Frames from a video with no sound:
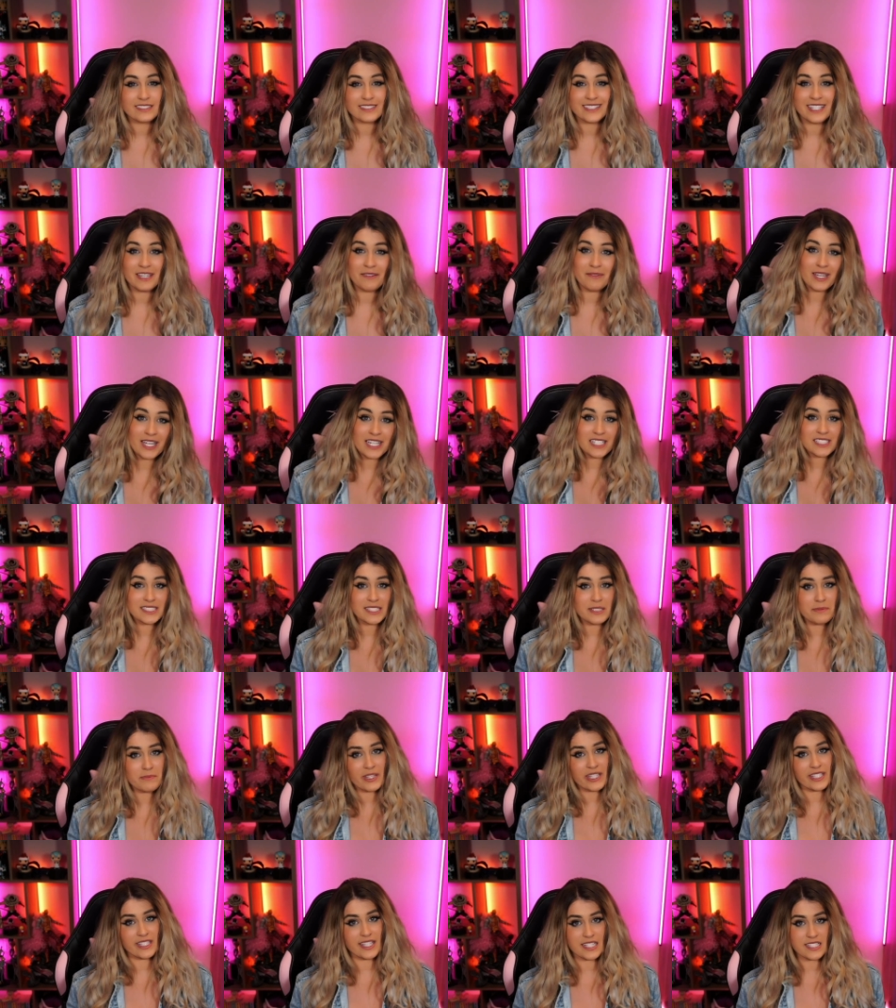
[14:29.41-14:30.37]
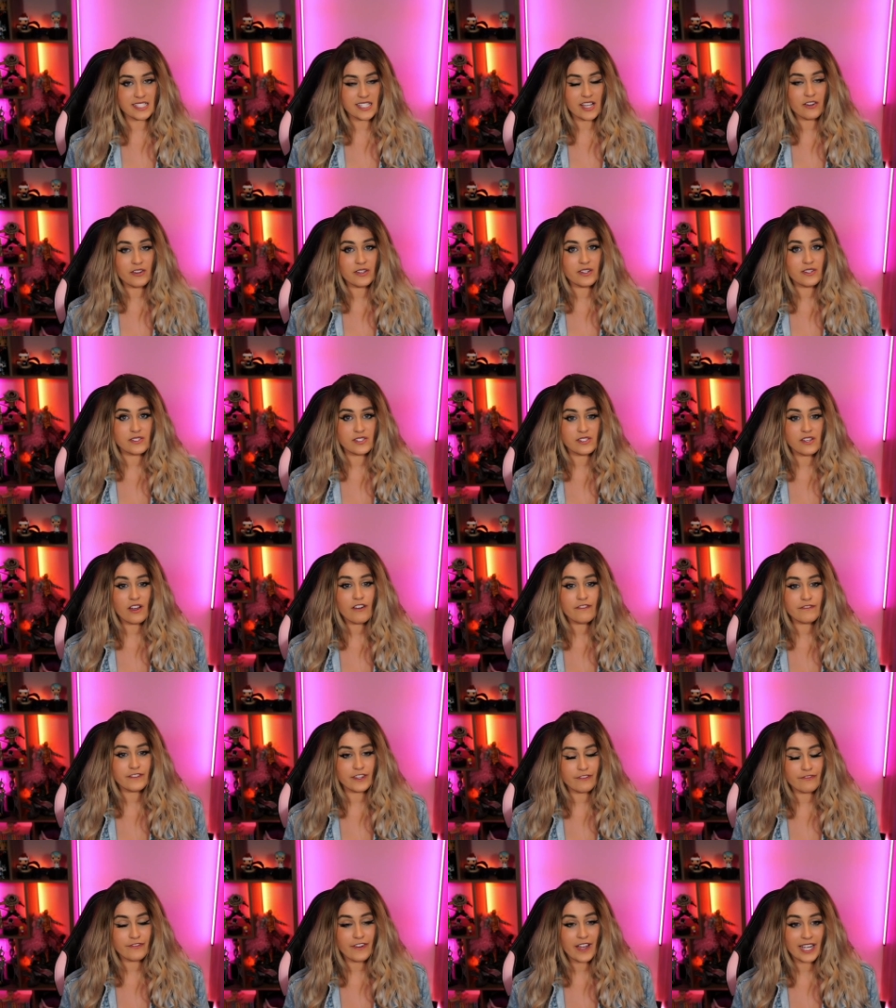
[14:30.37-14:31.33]
They make it seem like that's how you
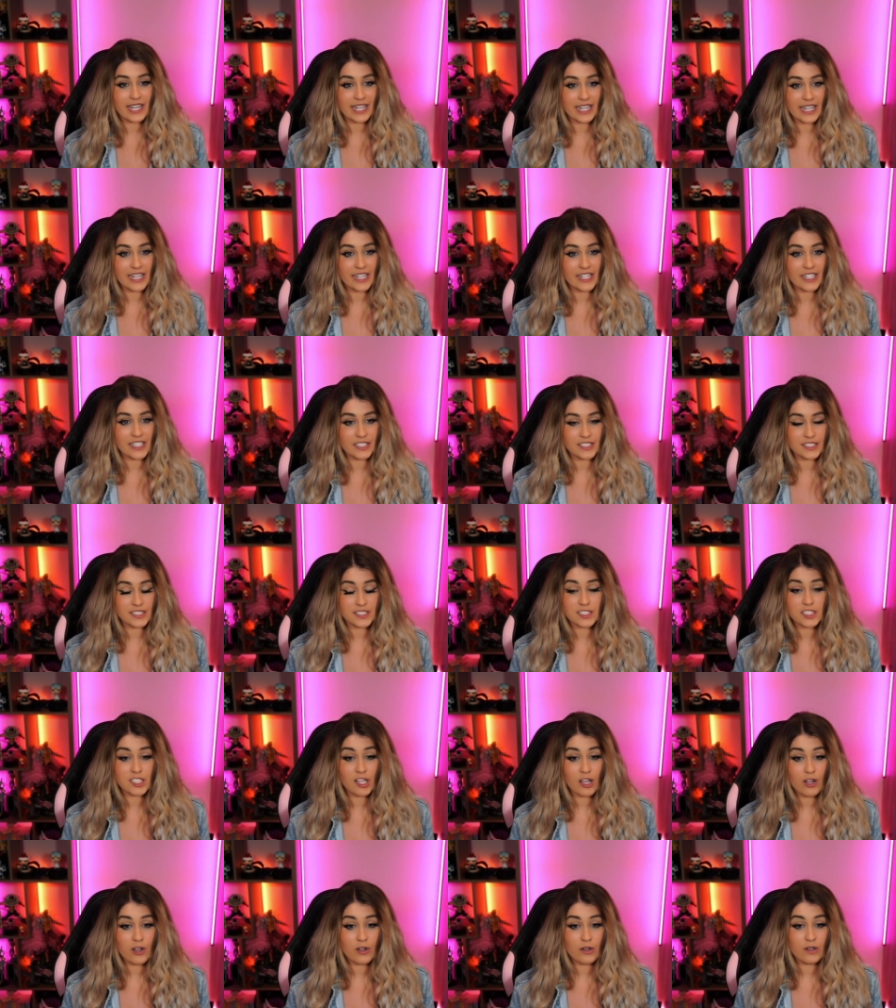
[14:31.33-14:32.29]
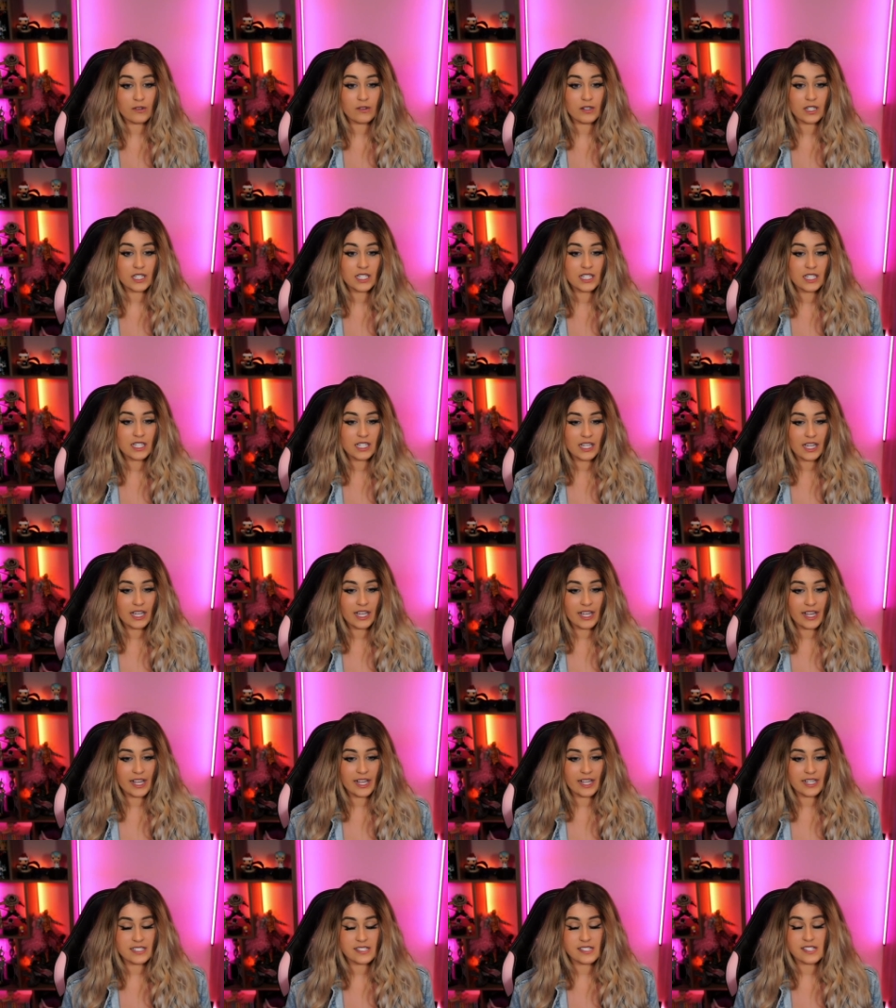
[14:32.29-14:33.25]
solve the fight here, so
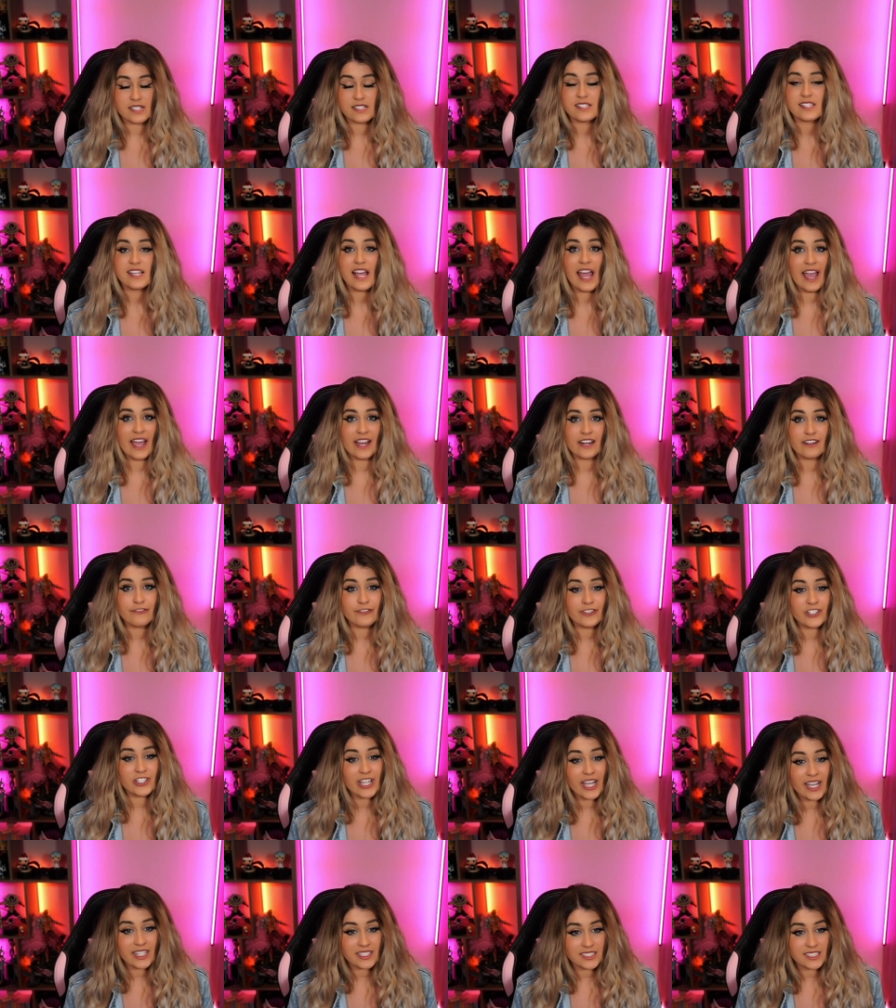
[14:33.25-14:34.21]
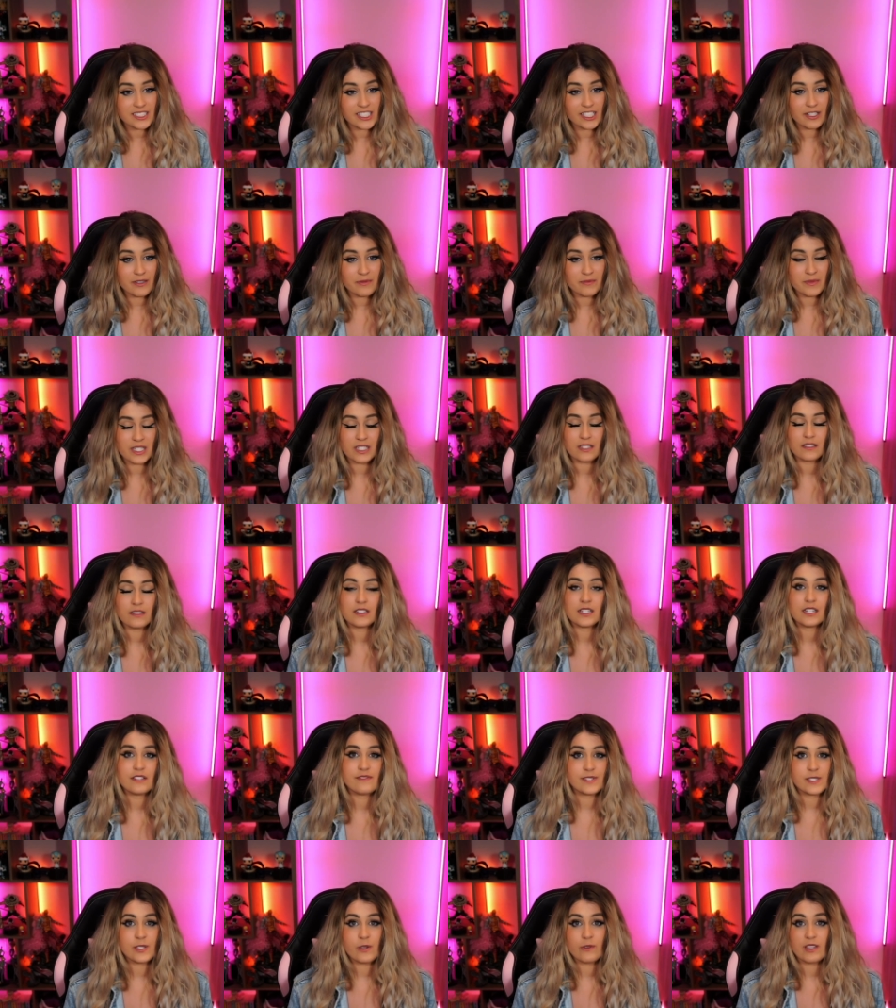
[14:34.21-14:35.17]
is this the end for Cassim? And
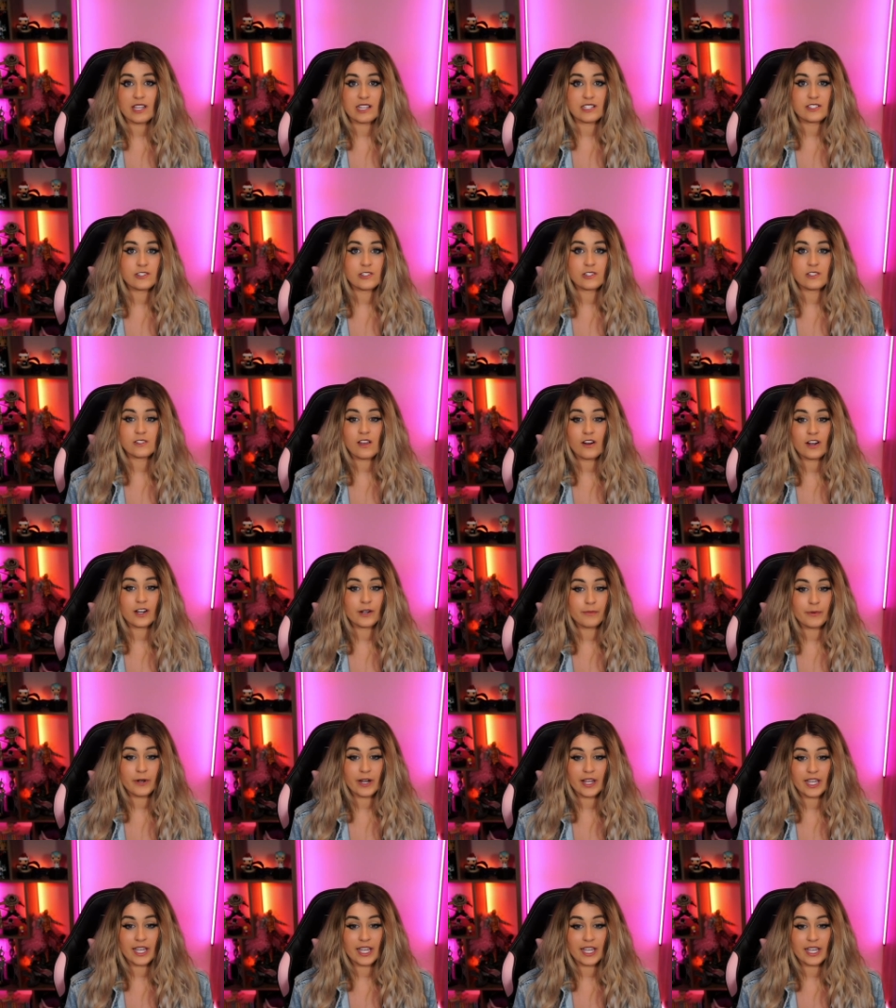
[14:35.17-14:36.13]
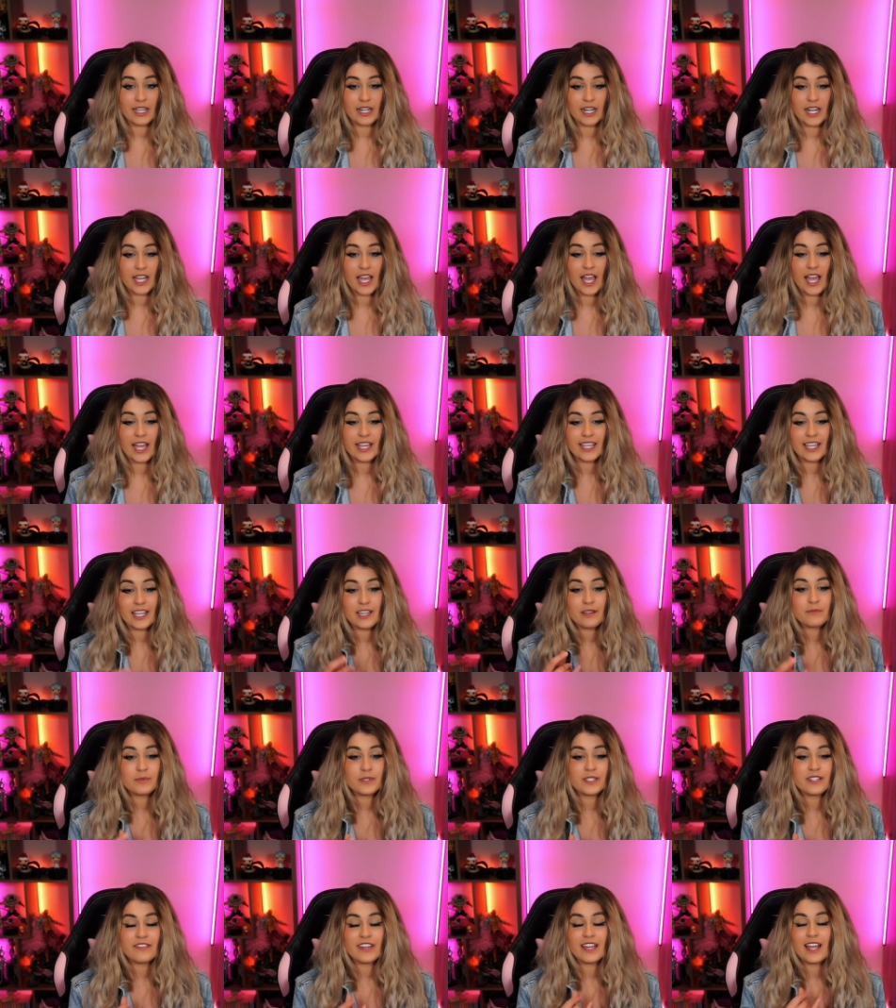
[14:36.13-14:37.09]
if so, that's just heartbreaking. And I can't
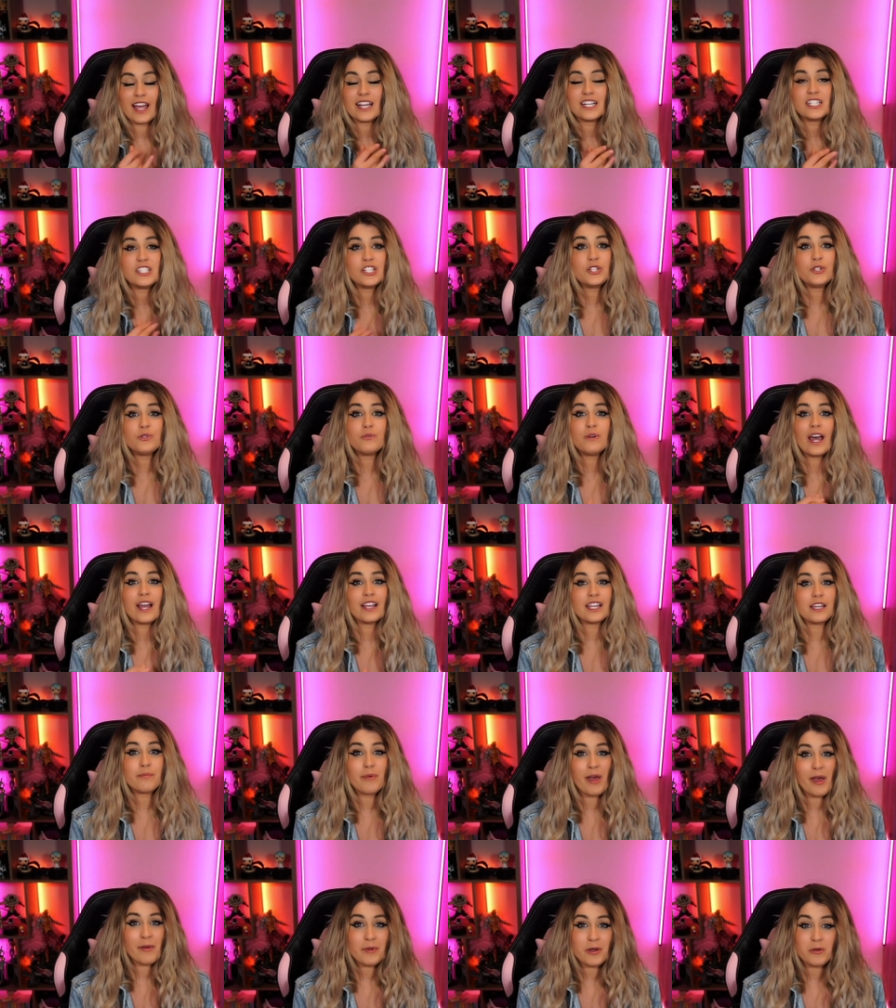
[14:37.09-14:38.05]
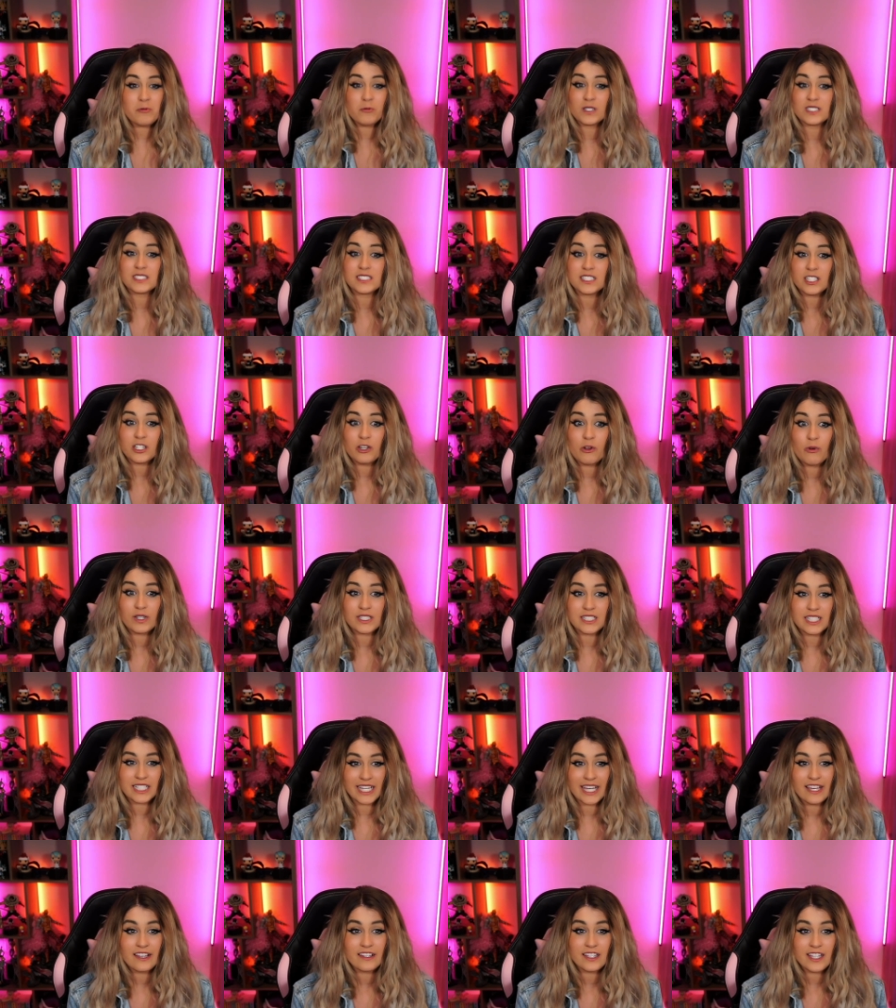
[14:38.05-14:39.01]
believe it. I knew Alibaba wasn't going
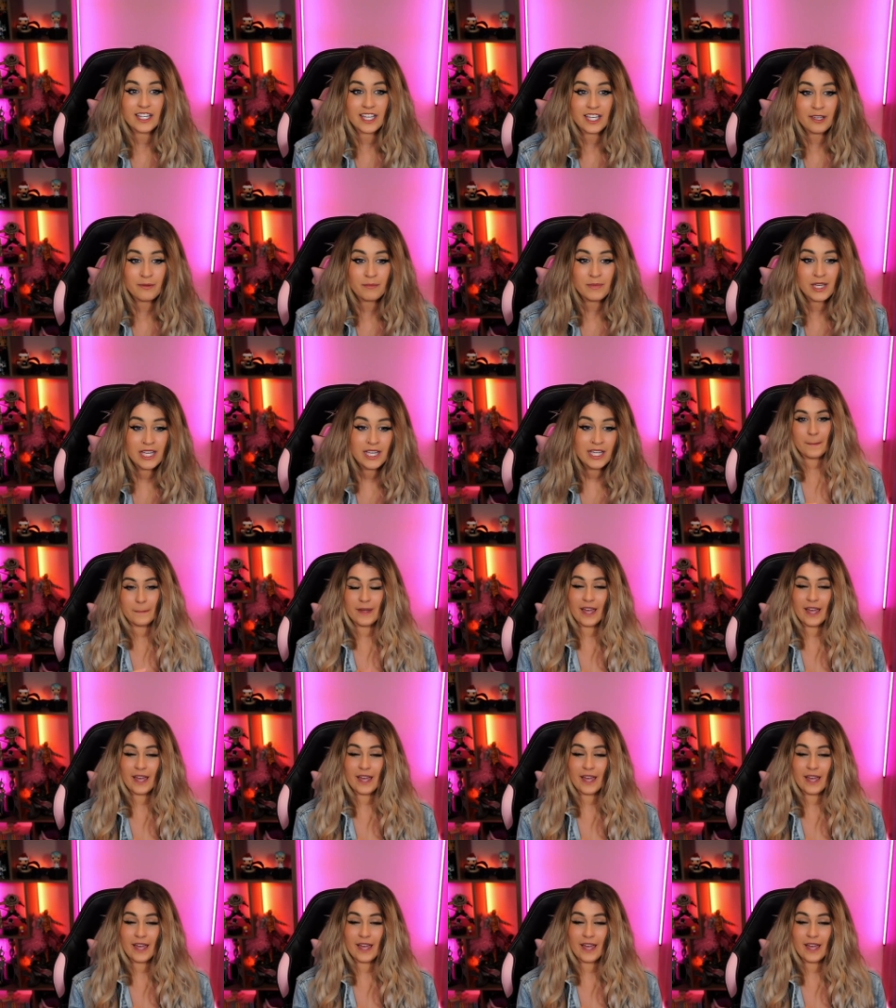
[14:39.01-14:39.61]
to kill him.